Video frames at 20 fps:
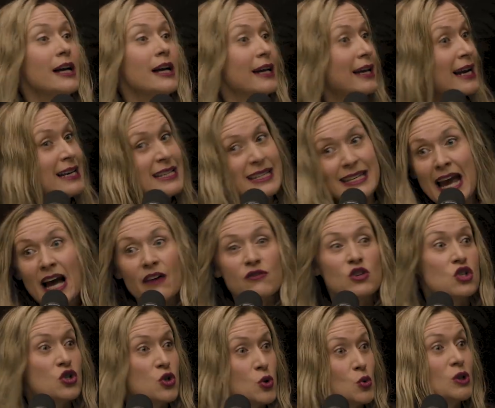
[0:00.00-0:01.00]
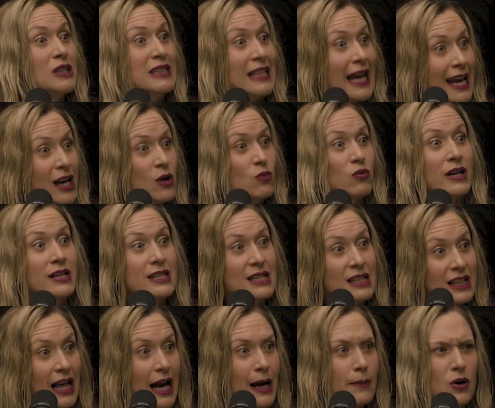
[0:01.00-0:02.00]
Can I stay after school late, run to
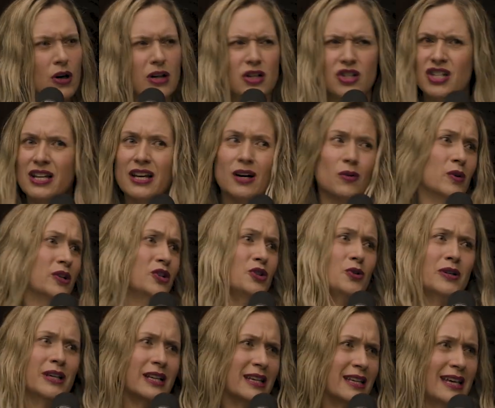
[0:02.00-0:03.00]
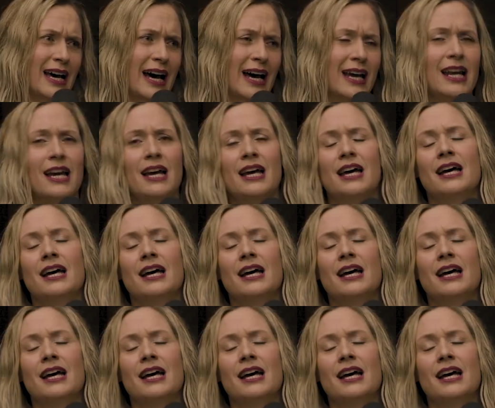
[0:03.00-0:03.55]
the library? She doesn't want to do any of that.